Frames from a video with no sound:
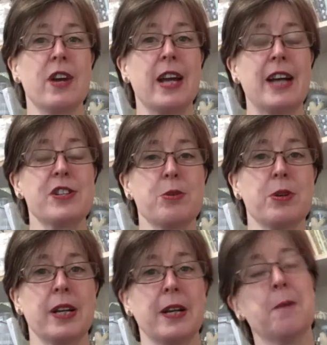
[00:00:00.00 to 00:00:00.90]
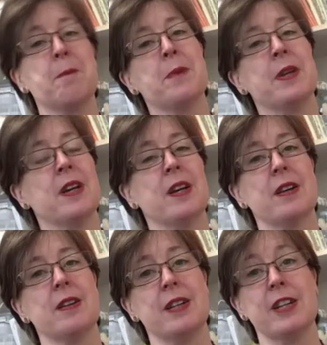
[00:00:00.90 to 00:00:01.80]
adequately,
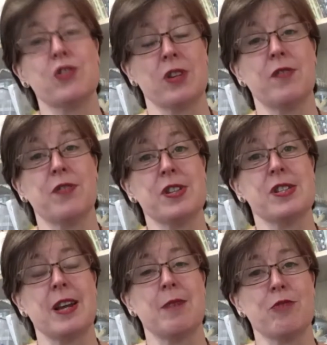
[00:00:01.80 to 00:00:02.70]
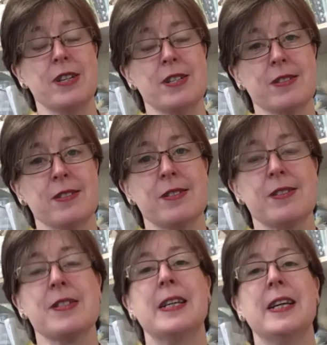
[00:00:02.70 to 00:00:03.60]
literally for the same
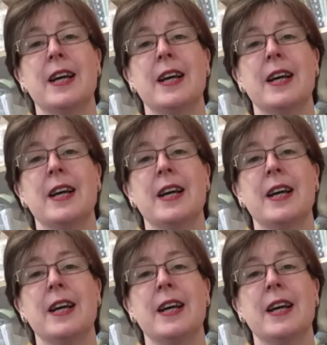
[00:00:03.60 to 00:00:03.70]
reasons.